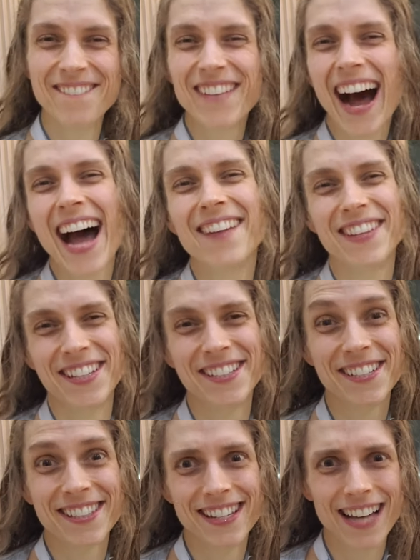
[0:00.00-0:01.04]
five
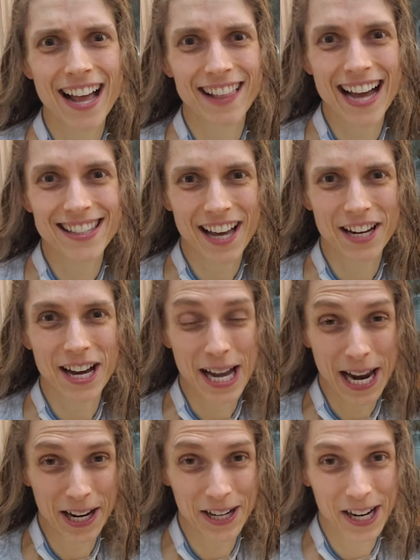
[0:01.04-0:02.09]
years since I last got a
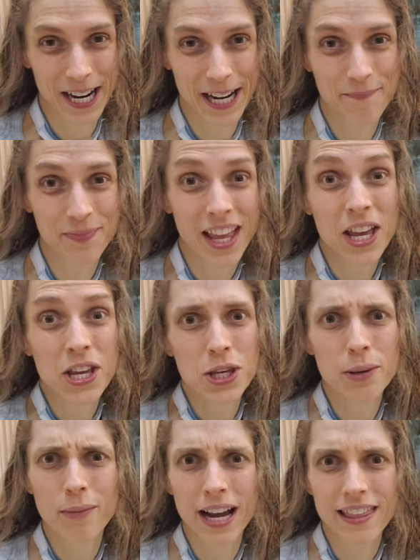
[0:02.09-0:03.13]
haircut. You
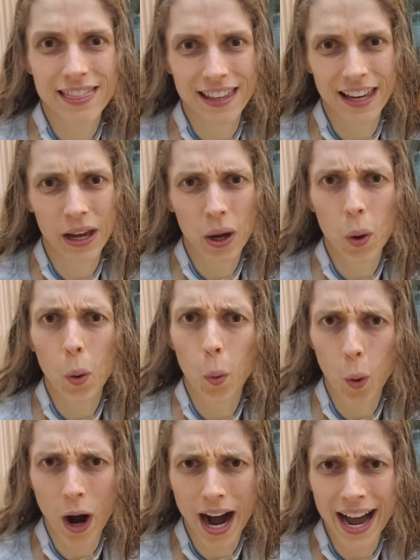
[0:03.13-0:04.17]
might think,
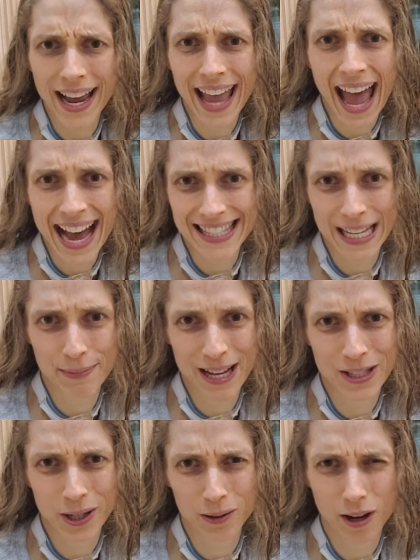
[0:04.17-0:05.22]
why has it been
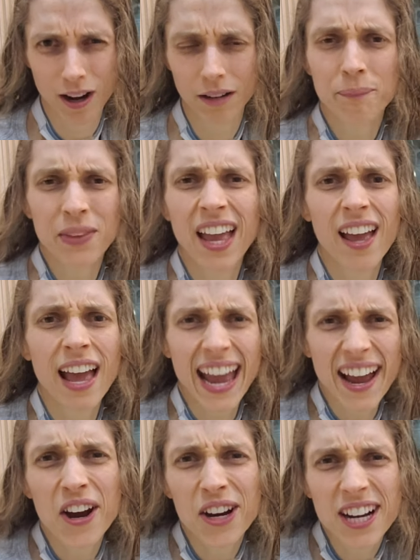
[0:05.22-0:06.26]
so long?
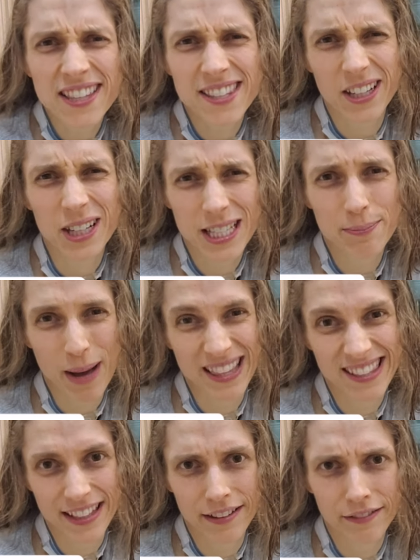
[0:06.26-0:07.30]
Haircuts are
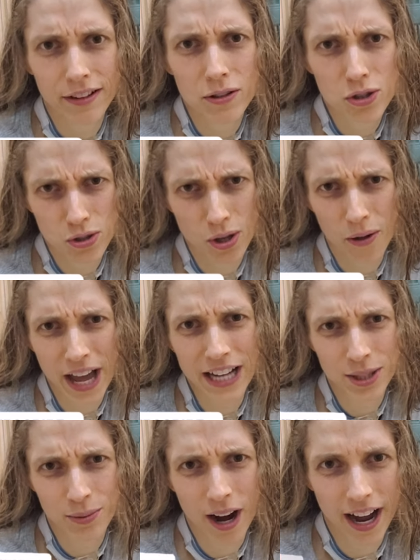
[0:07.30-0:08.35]
expensive, so
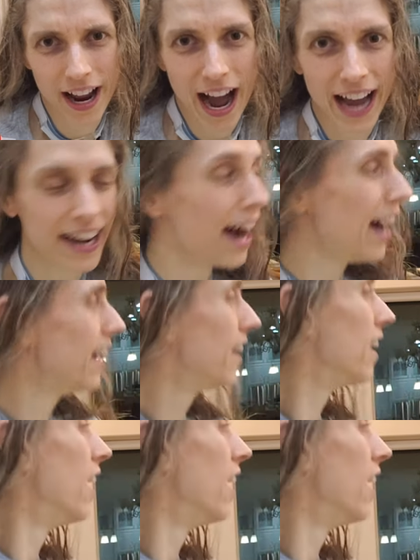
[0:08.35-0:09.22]
that's why I got